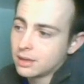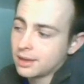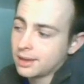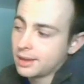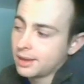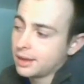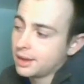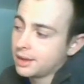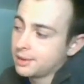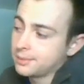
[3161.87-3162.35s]

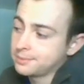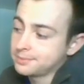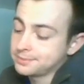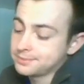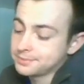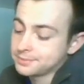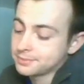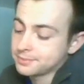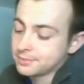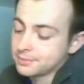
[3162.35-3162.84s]
And
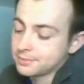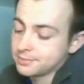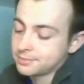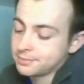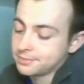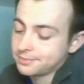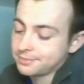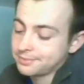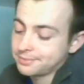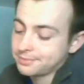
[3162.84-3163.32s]

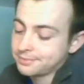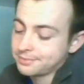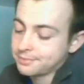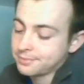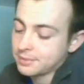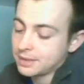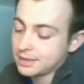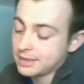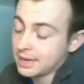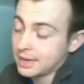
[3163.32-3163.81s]

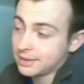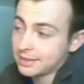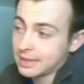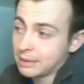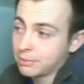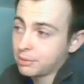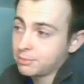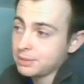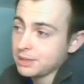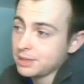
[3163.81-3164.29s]
yeah,
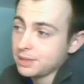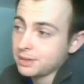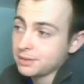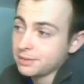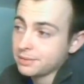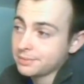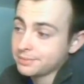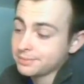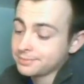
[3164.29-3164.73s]
that would be